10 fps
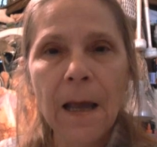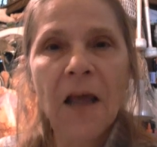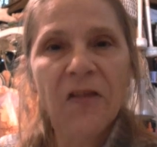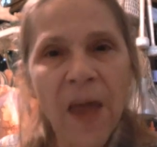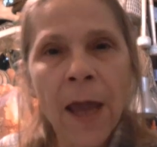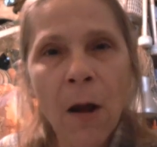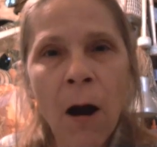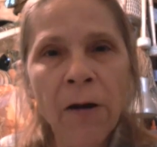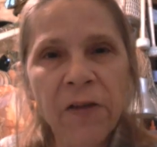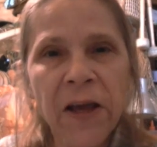They
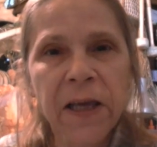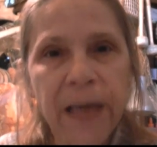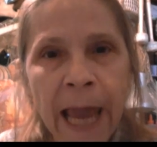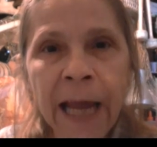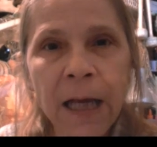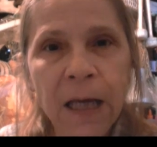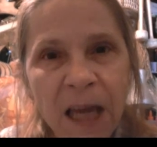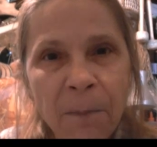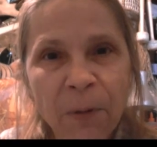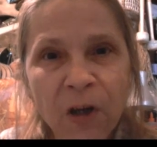are the
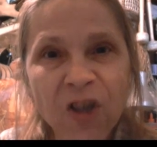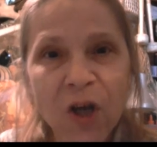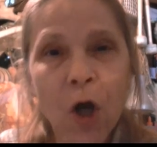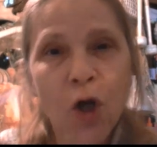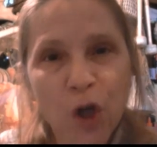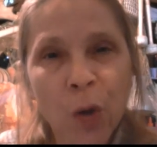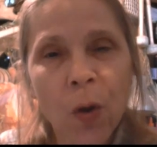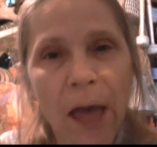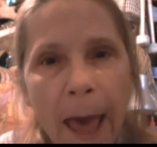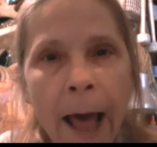gatekeepers to
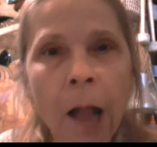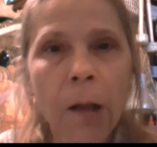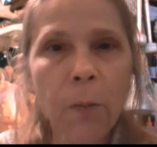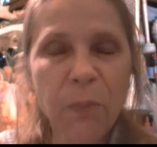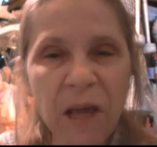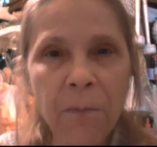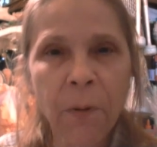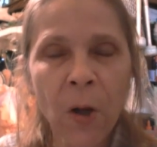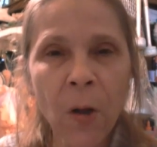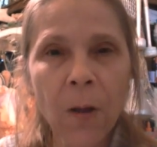hell,
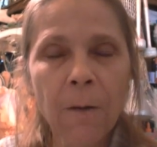people.